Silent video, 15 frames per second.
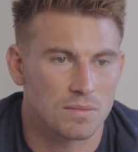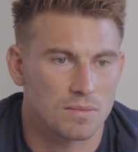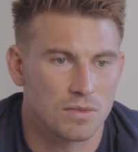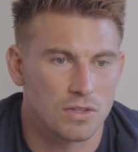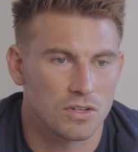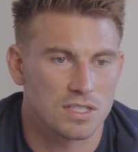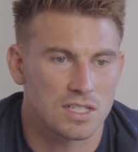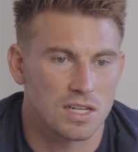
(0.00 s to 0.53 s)

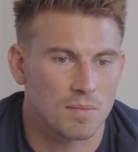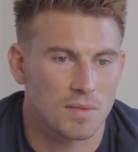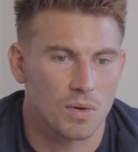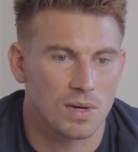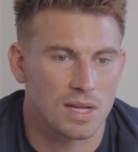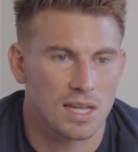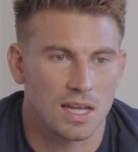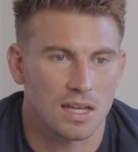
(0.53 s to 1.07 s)
they're a team that
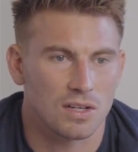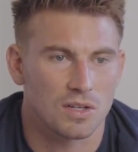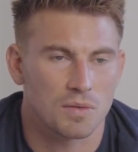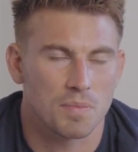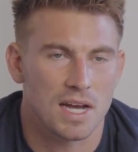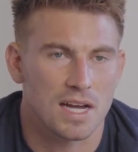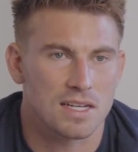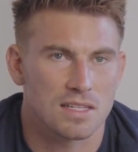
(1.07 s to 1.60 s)
we can't
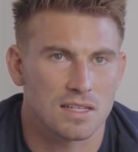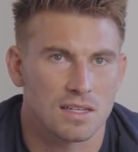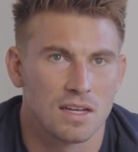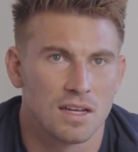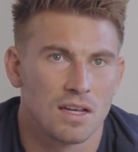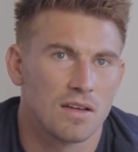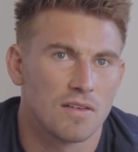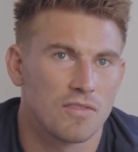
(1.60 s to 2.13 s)
look past. And
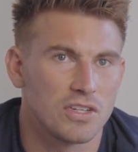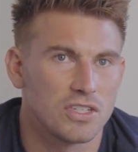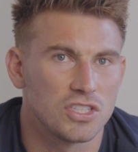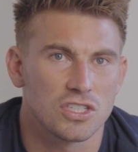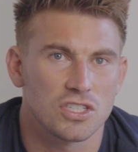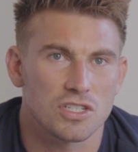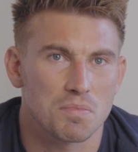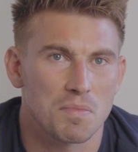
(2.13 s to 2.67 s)
Fiji
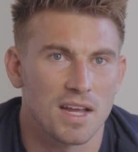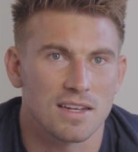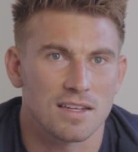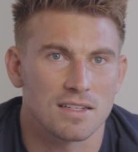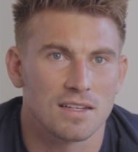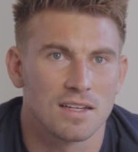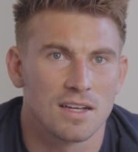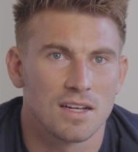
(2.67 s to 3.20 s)
just made
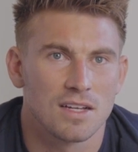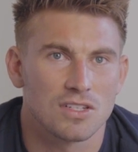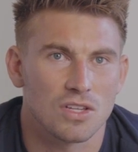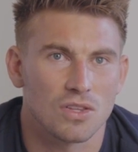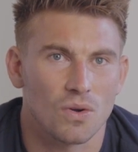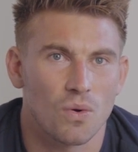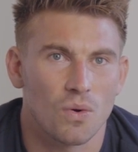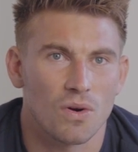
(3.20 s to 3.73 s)
it to
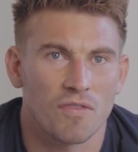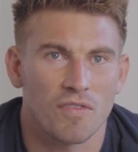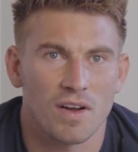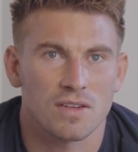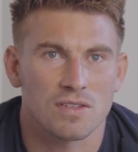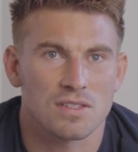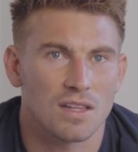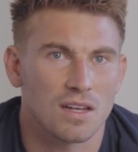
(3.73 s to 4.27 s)
the
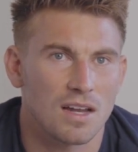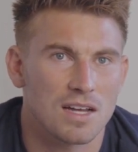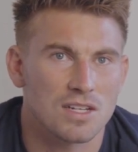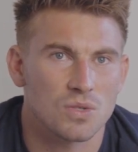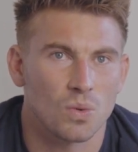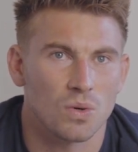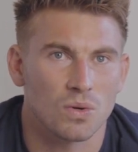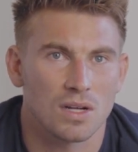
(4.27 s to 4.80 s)
quarterfinals of the
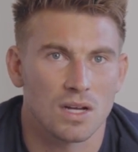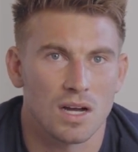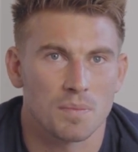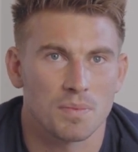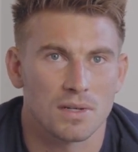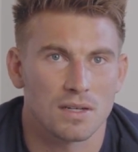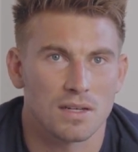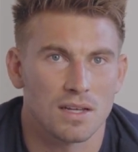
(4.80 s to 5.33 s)
last World
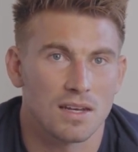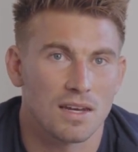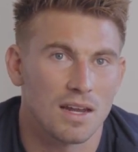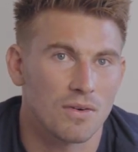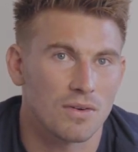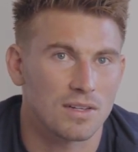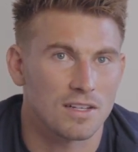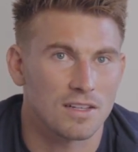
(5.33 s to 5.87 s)
Cup and
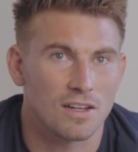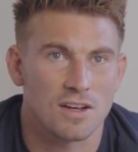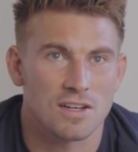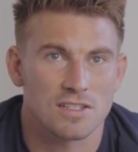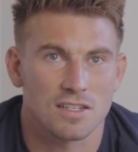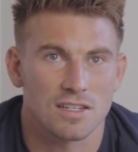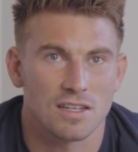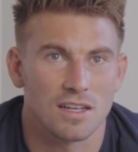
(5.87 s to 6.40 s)
narrowly
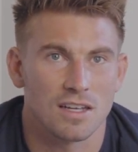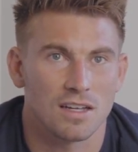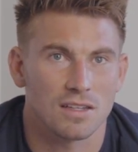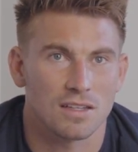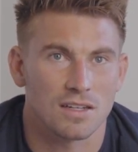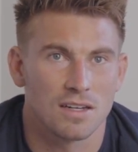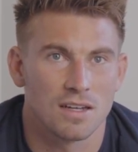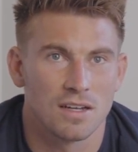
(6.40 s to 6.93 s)
lost to
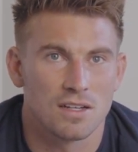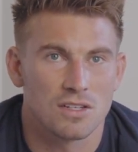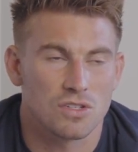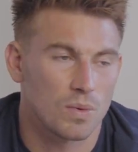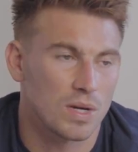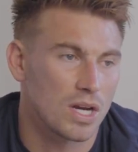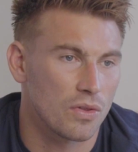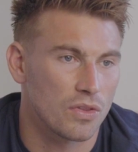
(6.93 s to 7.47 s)
England.
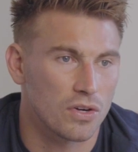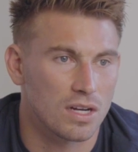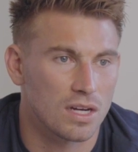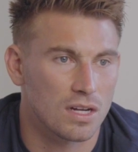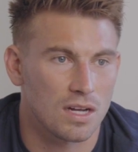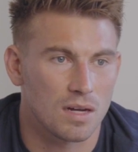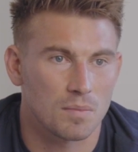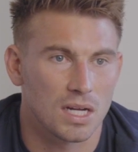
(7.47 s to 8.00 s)
So we know they're going
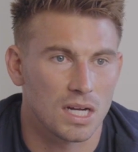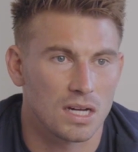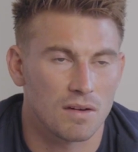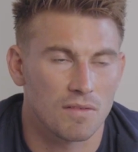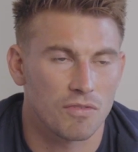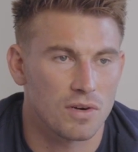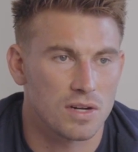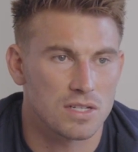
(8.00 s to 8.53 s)
to come
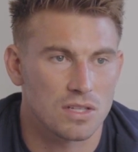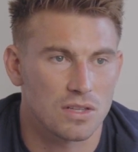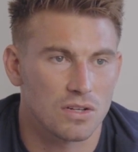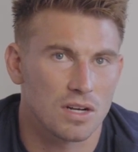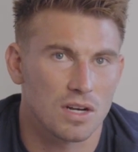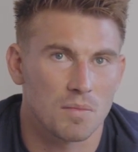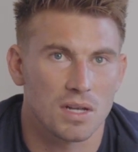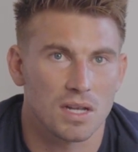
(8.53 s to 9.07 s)
gunning for us and they're
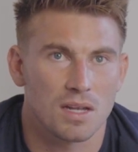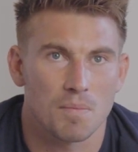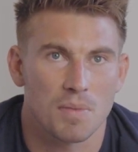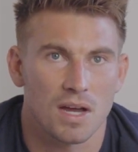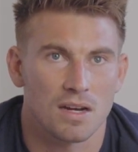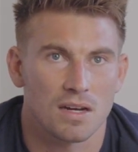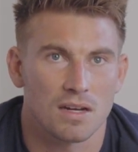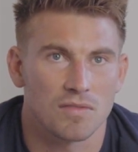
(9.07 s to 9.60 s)
going to be
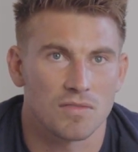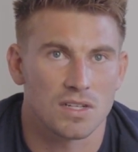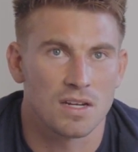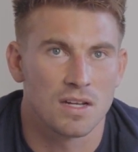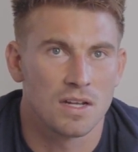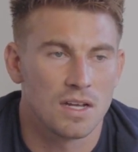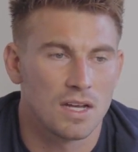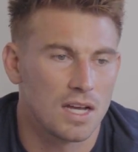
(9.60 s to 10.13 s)
competitive. And
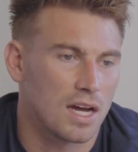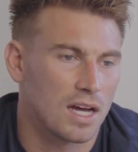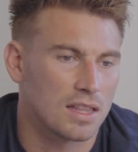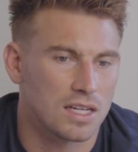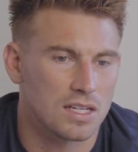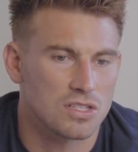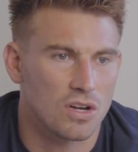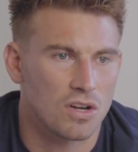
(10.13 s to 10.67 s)
I
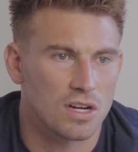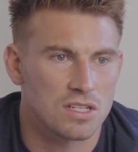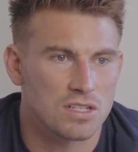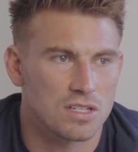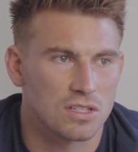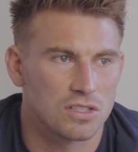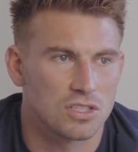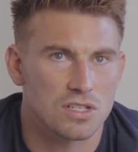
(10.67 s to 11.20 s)
think it's on
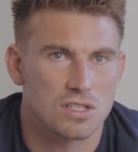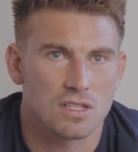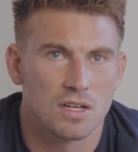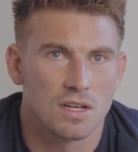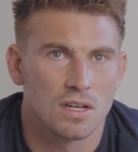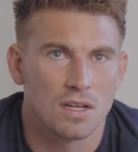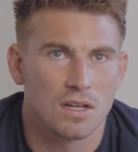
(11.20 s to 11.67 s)
us to just